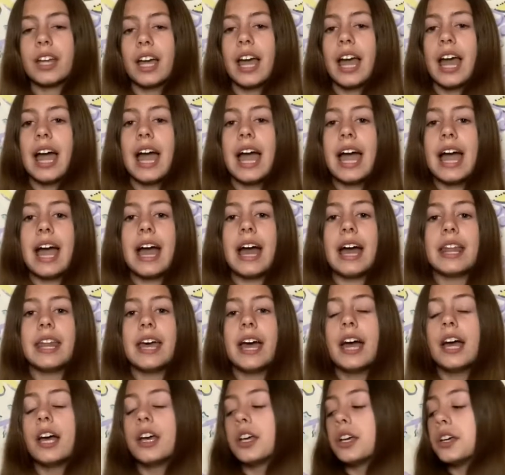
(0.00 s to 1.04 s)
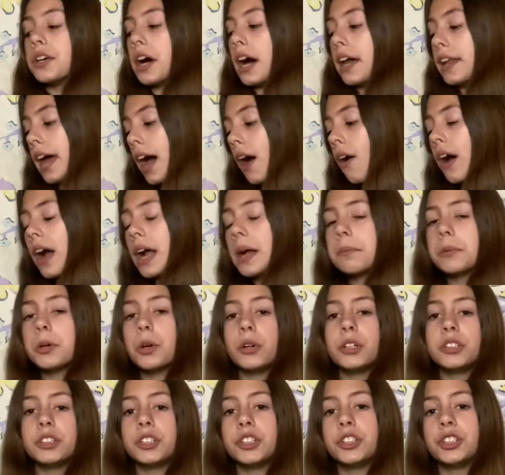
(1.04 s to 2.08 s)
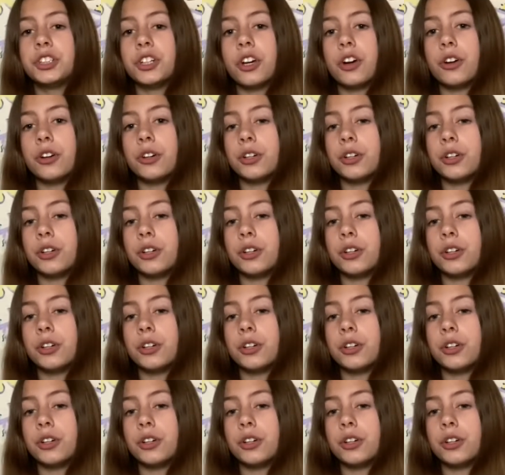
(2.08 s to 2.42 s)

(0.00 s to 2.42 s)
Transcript: And now I'm going to show